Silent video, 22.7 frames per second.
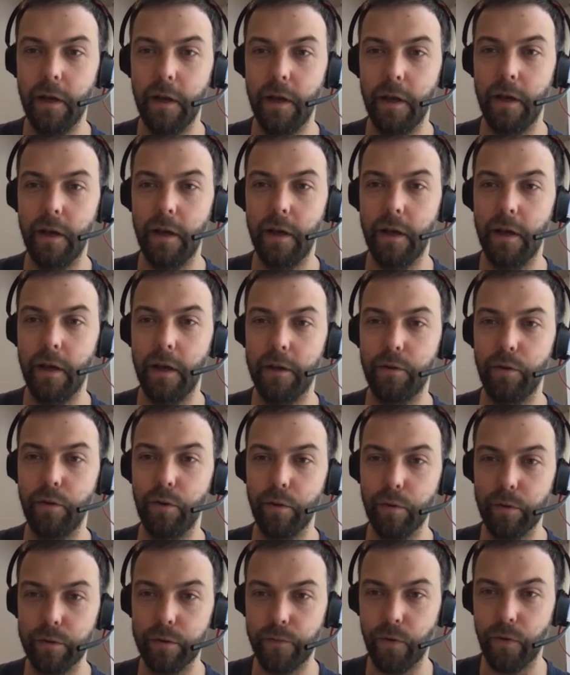to
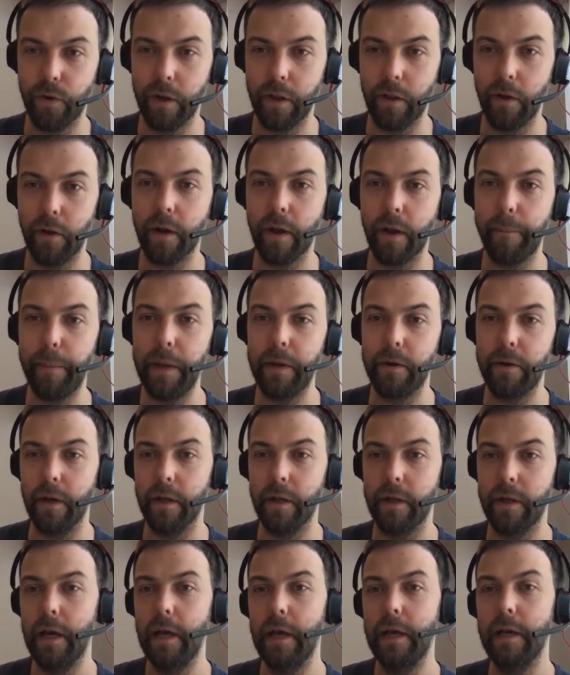use for a longer
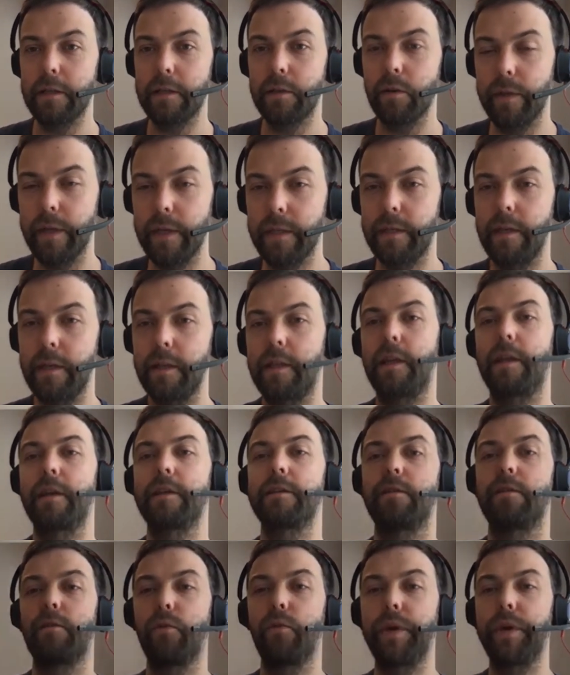period. So this
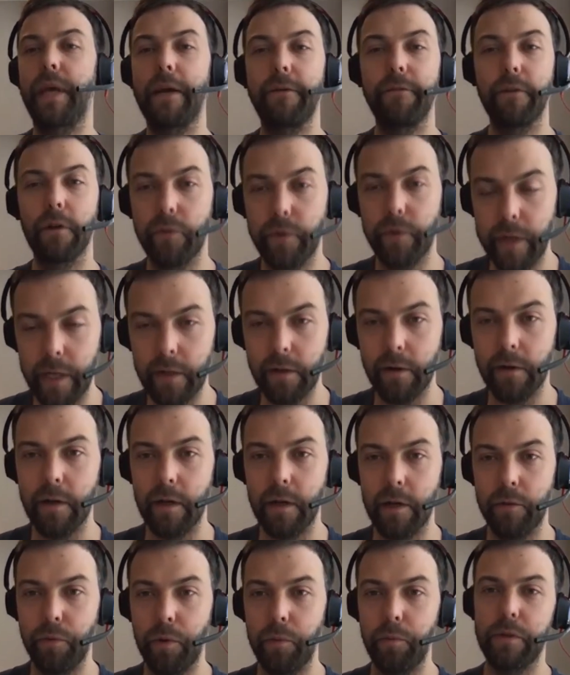interest we have agreed on,
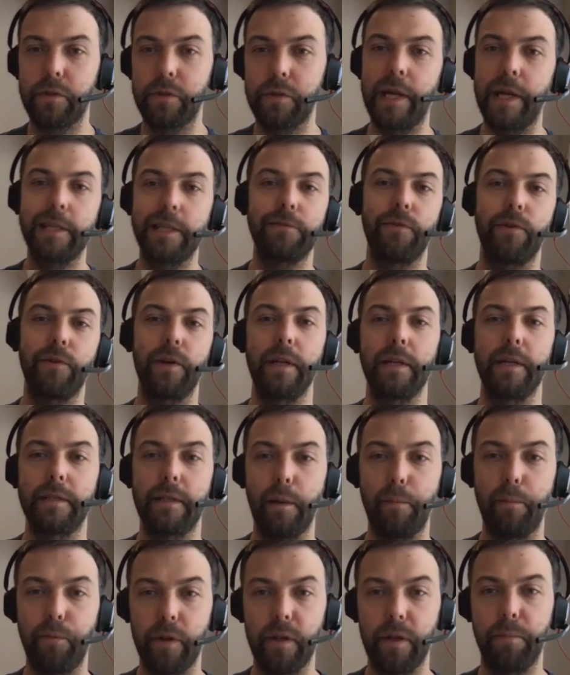and we will transfer in a
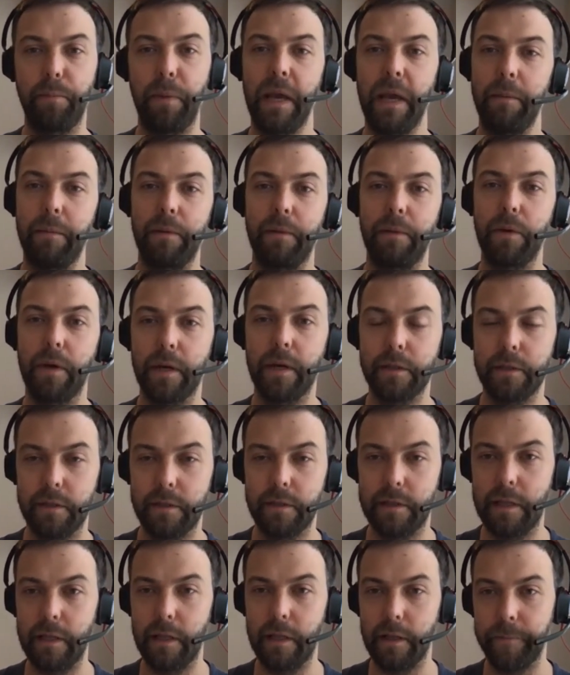separate payment because it's
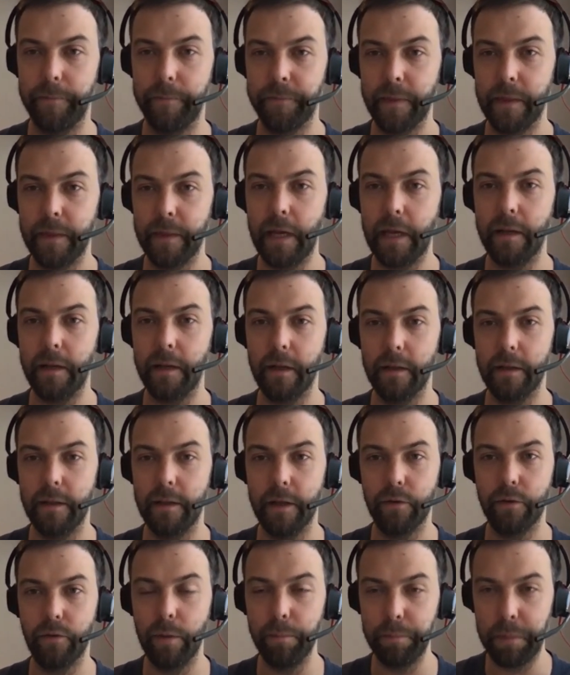still a technical
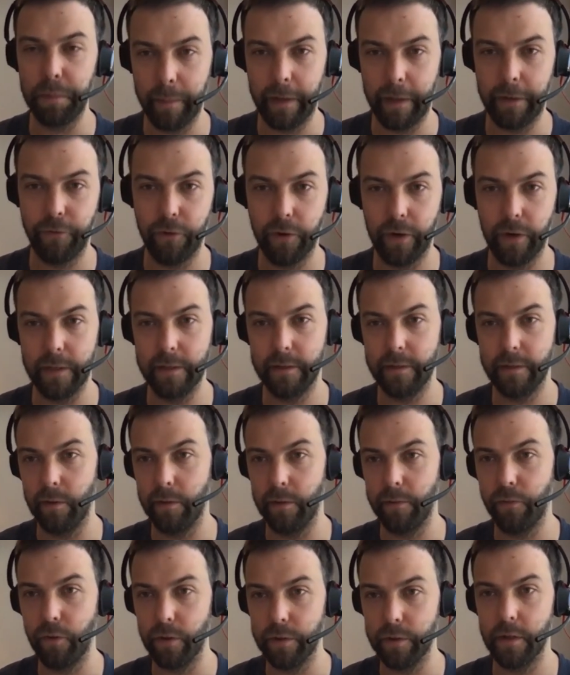thing to implement for us. So
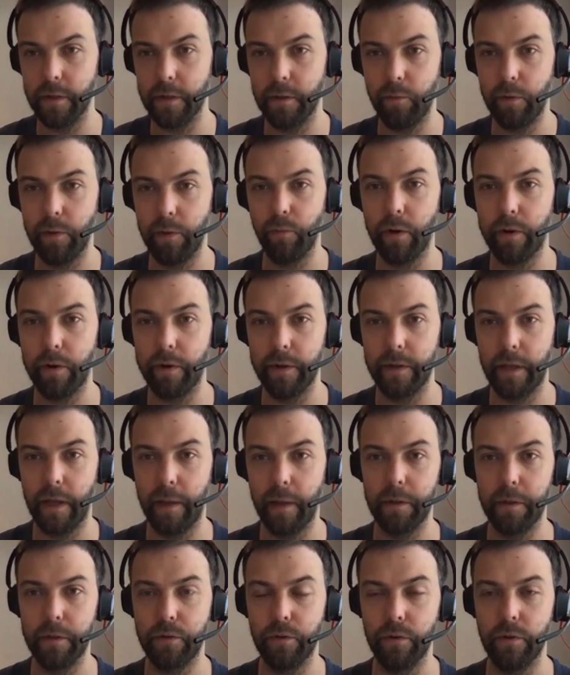unfortunately, we weren't
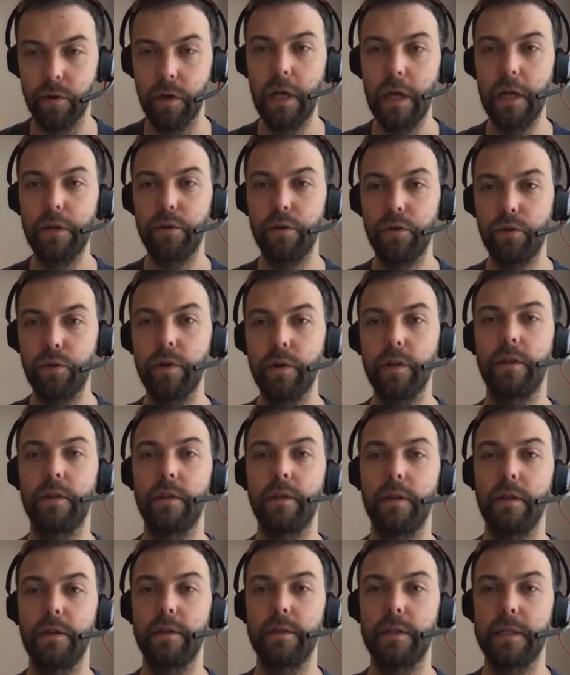able to do it
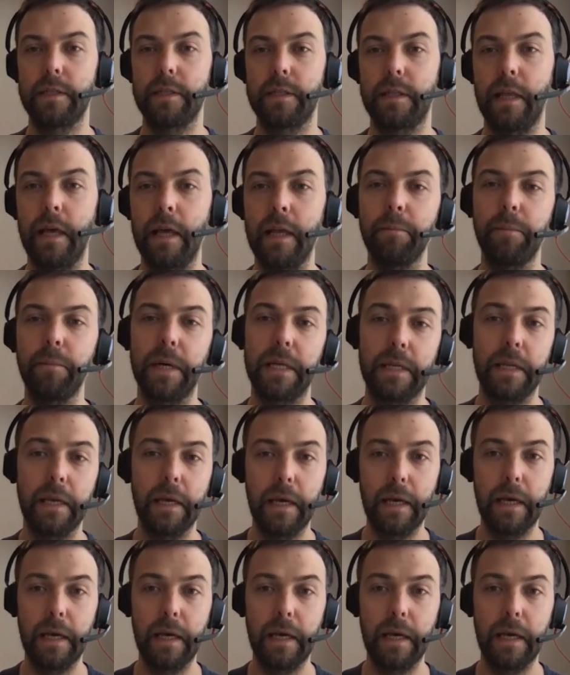just then, but